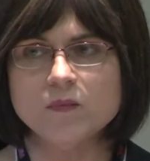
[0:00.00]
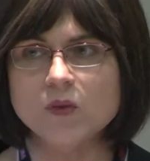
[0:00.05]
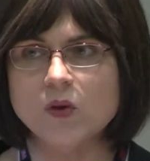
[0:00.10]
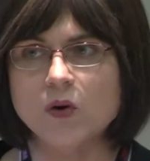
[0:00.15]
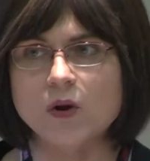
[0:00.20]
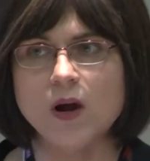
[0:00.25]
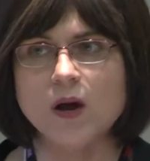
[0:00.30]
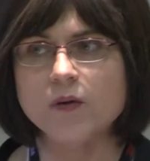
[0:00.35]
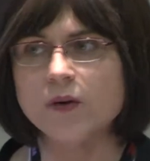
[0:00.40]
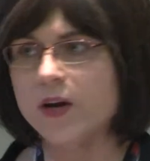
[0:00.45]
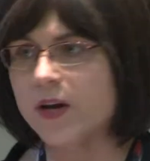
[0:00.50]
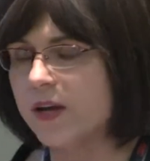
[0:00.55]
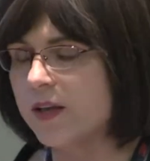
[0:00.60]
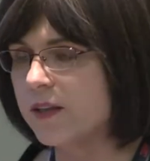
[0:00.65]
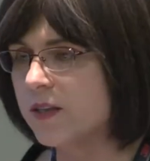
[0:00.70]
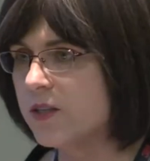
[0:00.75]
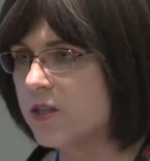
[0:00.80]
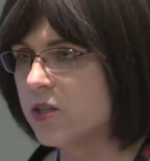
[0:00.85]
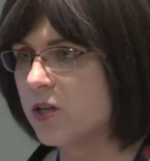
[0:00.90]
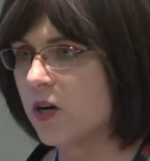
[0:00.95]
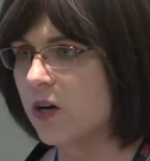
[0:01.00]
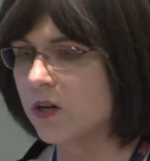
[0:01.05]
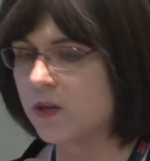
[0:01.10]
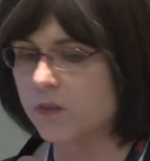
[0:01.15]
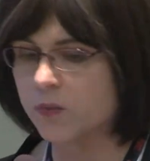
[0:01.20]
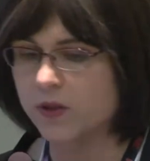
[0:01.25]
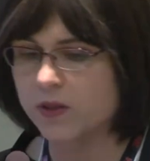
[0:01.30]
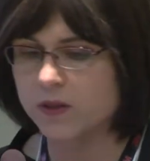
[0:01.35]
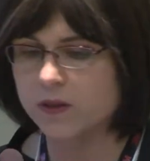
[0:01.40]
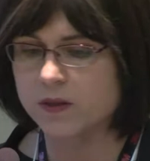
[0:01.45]
Or how could I get this started
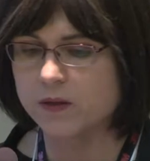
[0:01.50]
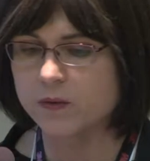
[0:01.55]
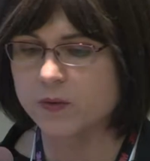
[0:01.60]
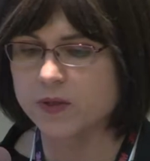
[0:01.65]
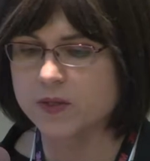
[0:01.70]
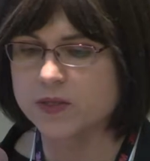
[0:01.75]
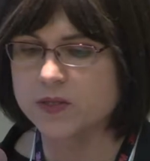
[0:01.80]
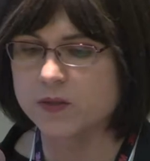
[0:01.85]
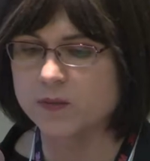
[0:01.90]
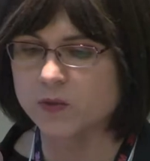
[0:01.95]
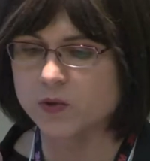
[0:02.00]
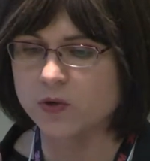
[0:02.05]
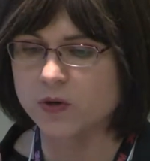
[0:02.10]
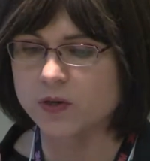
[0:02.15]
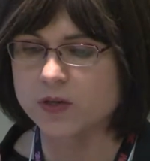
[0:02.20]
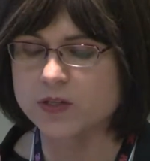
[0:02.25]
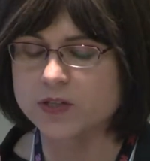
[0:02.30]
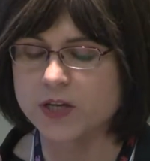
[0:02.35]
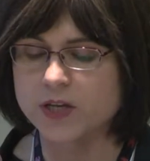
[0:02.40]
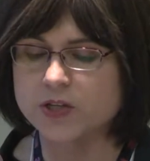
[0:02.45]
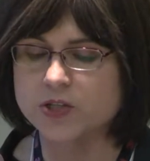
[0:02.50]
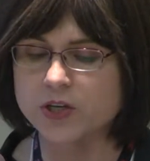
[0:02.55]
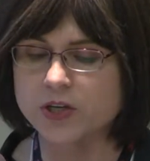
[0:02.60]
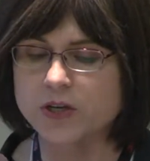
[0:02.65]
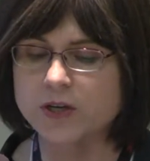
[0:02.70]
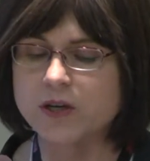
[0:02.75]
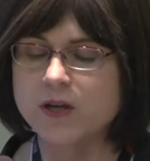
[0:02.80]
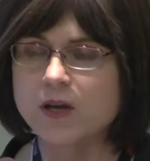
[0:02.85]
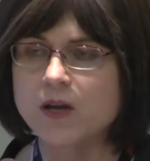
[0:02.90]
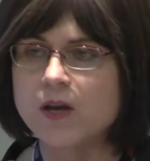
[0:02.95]
with a similar organization?
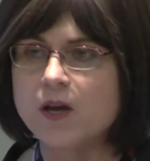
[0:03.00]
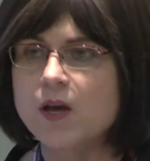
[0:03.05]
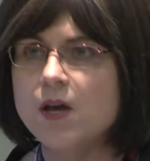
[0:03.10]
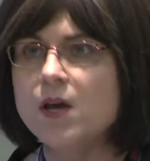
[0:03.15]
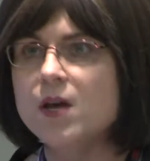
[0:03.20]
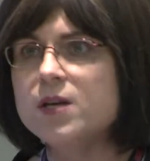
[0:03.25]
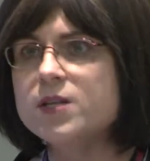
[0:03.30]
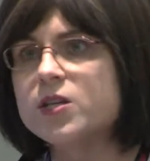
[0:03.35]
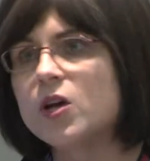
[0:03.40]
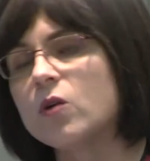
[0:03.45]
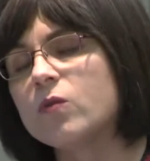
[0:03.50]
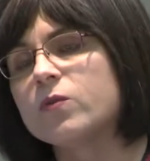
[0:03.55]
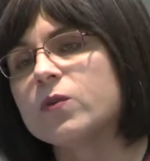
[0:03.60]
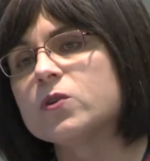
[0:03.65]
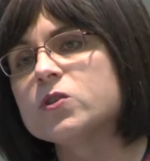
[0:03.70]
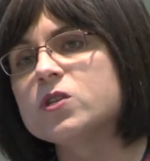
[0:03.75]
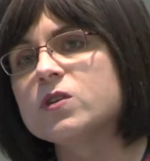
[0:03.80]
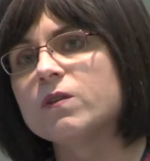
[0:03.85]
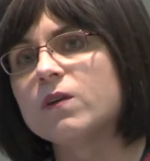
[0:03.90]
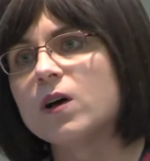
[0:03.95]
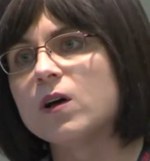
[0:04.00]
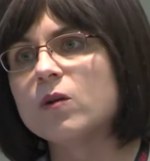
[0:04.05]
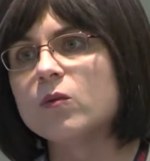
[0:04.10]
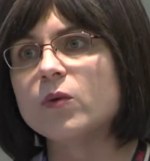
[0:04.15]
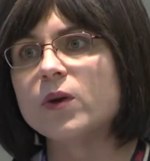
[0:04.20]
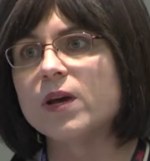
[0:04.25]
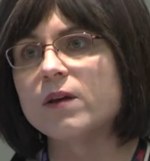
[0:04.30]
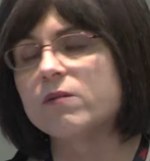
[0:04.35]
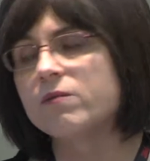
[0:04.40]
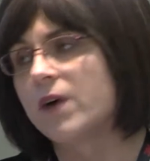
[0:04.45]
So first of all,
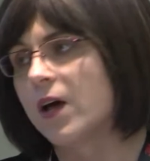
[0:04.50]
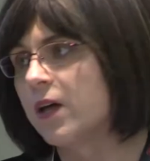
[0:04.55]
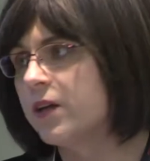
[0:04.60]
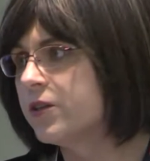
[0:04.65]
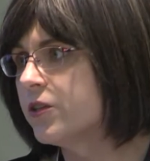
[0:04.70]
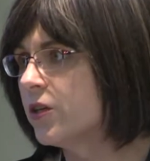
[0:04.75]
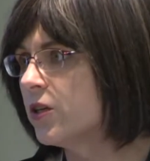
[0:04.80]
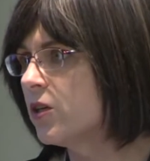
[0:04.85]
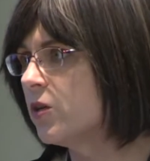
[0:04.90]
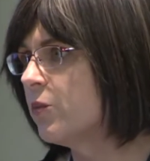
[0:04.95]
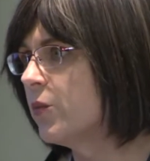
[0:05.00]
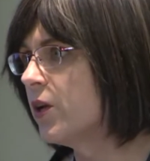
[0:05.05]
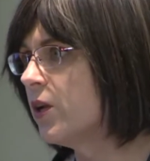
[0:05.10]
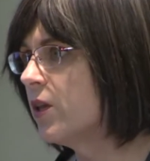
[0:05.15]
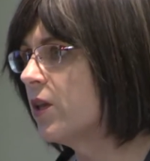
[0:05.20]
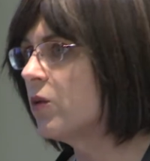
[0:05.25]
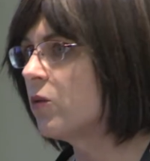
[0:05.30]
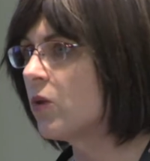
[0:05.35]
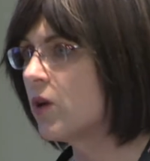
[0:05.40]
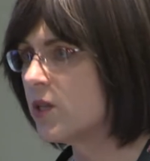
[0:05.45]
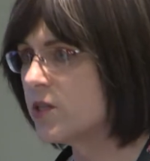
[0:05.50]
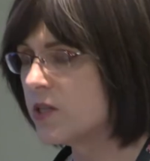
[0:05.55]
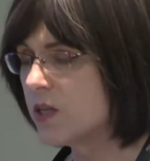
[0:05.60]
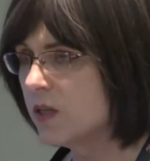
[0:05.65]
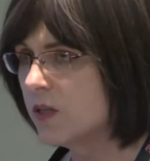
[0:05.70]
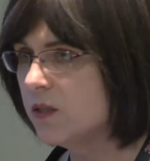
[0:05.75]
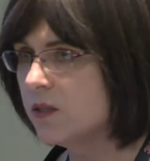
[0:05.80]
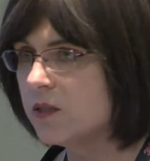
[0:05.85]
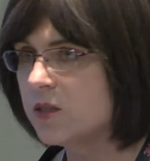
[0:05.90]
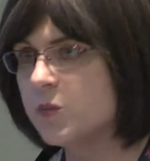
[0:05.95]
we have a volunteer committee that runs
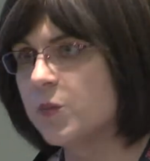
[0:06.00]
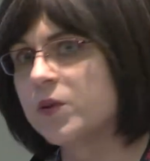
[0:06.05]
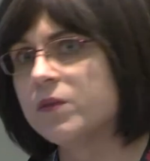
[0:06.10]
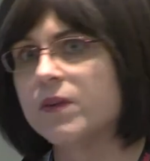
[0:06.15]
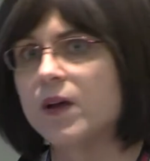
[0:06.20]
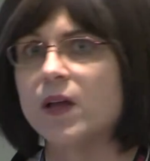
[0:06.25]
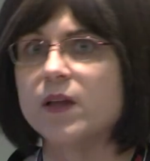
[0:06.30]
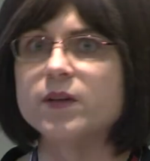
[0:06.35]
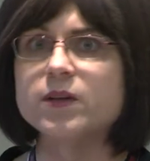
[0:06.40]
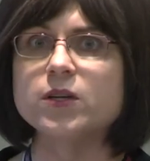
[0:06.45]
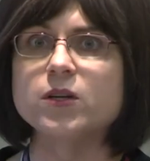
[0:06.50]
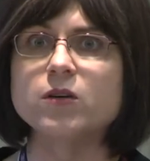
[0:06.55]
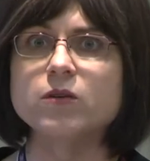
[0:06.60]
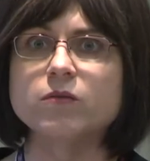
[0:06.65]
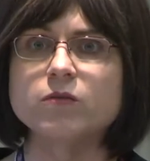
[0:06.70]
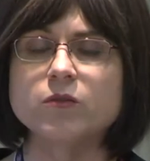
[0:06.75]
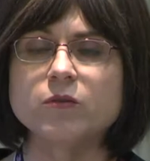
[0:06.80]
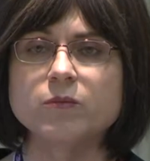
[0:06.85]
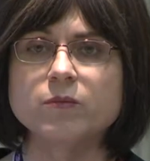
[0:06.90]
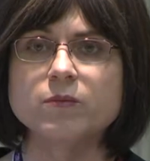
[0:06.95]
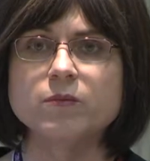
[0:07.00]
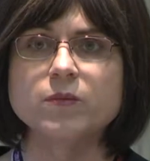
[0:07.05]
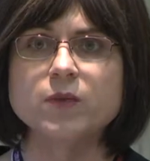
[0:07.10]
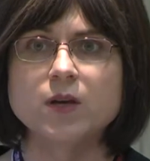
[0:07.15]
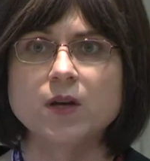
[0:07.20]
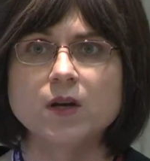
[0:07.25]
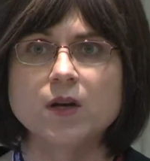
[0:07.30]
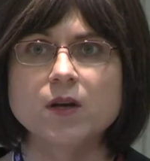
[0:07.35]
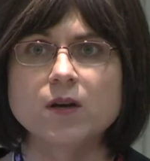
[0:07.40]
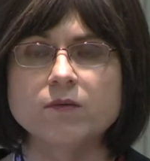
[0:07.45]
it. It's been volunteer
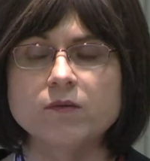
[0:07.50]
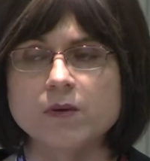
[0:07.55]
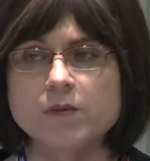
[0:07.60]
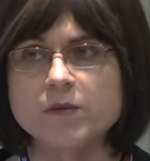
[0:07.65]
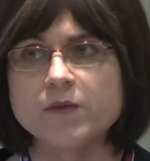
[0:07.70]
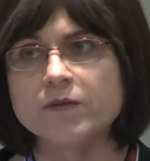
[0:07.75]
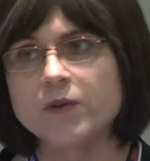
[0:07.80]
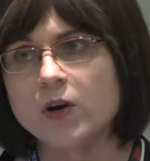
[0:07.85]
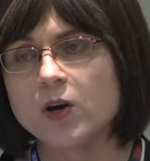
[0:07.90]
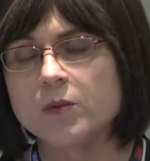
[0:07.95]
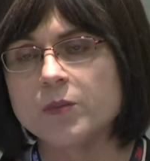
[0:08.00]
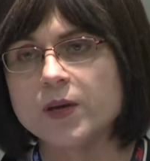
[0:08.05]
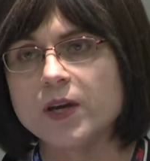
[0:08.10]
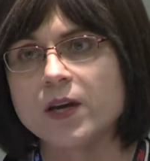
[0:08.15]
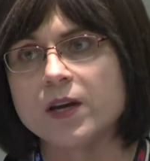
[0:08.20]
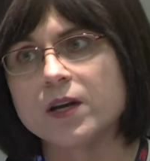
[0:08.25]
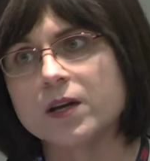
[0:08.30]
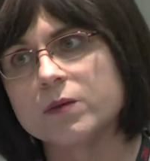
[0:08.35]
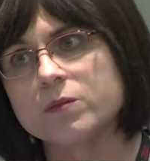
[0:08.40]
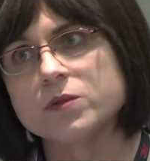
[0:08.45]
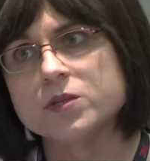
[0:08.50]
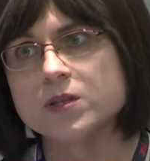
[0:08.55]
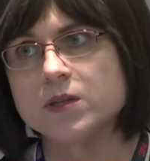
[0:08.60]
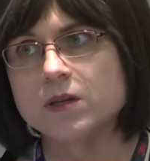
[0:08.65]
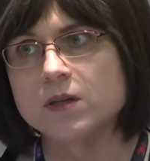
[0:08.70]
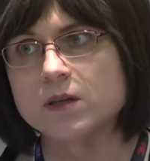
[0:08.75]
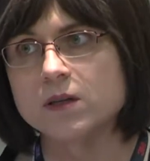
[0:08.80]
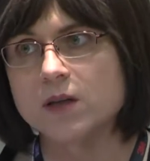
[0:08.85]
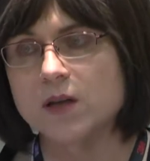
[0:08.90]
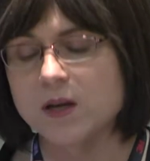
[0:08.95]
from the very beginning. It was
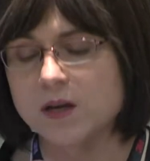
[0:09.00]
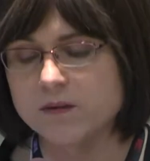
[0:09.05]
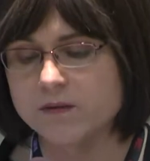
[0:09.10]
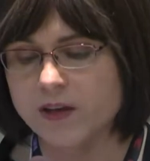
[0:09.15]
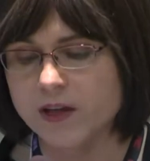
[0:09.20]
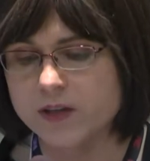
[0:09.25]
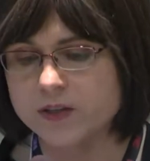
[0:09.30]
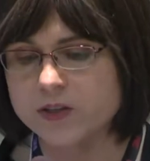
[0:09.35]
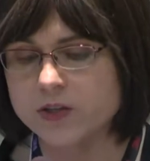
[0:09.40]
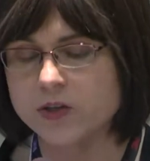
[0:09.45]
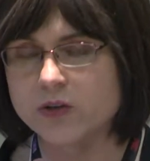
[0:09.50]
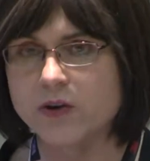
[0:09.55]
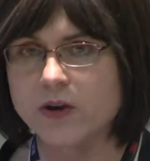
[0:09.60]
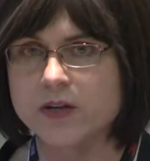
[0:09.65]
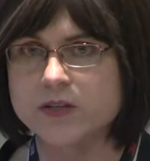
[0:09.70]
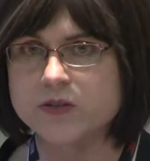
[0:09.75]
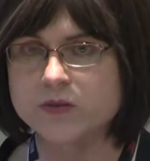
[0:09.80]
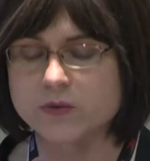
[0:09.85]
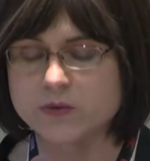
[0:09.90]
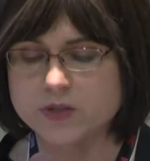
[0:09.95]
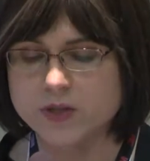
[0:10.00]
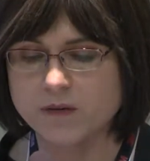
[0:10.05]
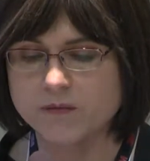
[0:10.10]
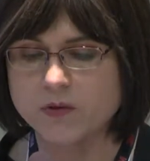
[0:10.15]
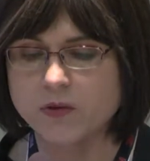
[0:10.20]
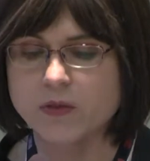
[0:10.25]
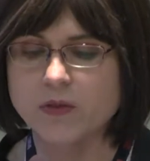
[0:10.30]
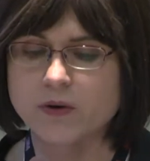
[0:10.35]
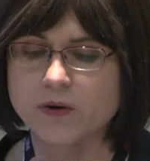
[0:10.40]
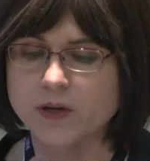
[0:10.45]
a volunteer grassroots
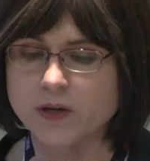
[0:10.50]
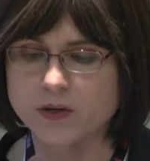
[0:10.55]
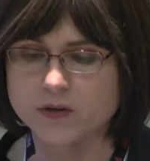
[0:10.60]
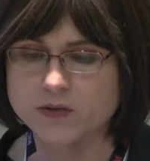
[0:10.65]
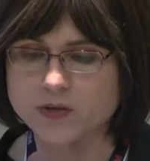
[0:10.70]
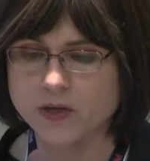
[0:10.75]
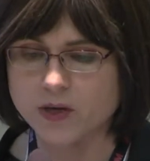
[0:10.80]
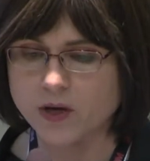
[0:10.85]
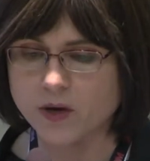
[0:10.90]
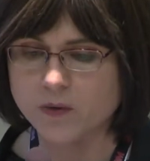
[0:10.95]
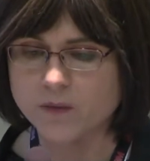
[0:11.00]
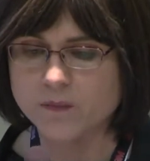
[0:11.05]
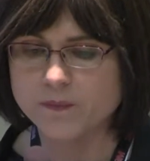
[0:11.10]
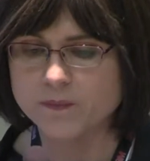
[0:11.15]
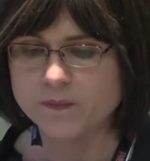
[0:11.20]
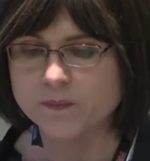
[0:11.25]
effort 30 years ago.